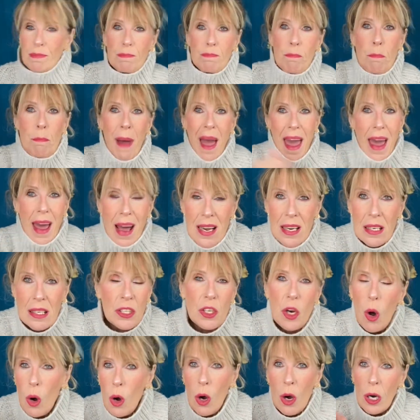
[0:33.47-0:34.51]
banned
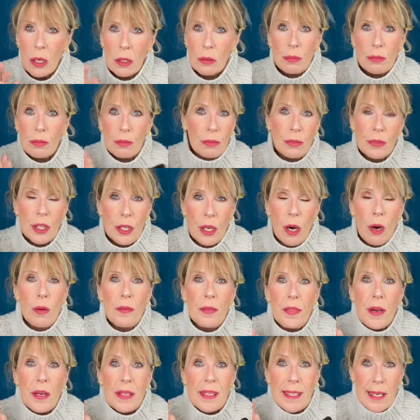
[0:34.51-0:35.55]
or, you know,
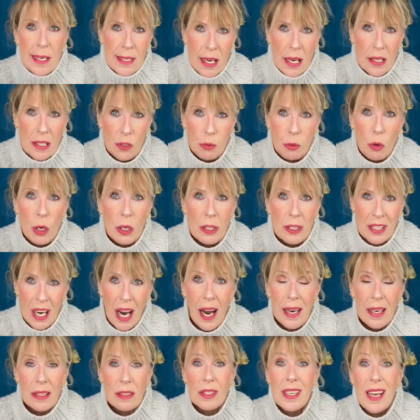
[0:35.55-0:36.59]
the Sussex Royal titles.